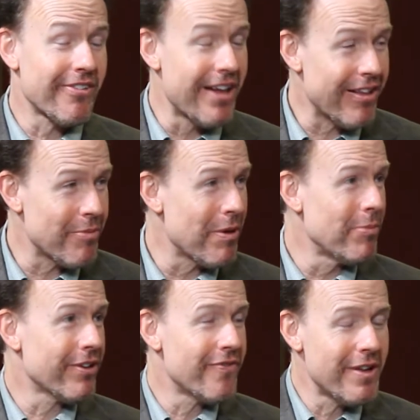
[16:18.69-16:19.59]
lots of
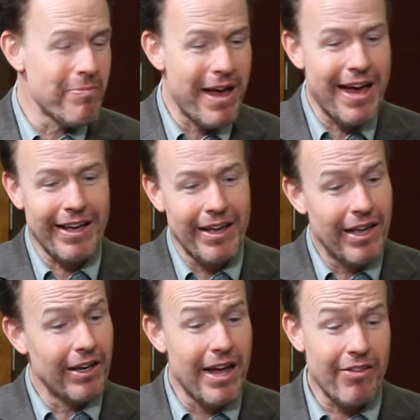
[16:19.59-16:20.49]
public feedback,
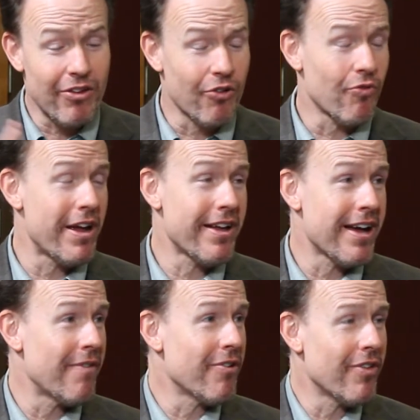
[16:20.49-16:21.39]
lots of great
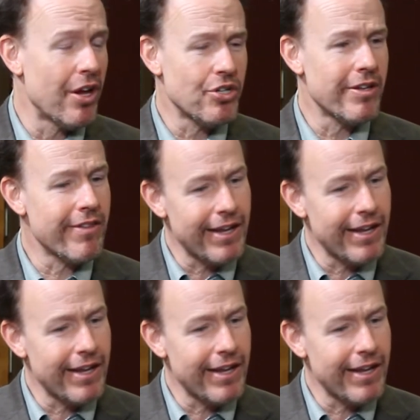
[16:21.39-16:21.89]
conversations.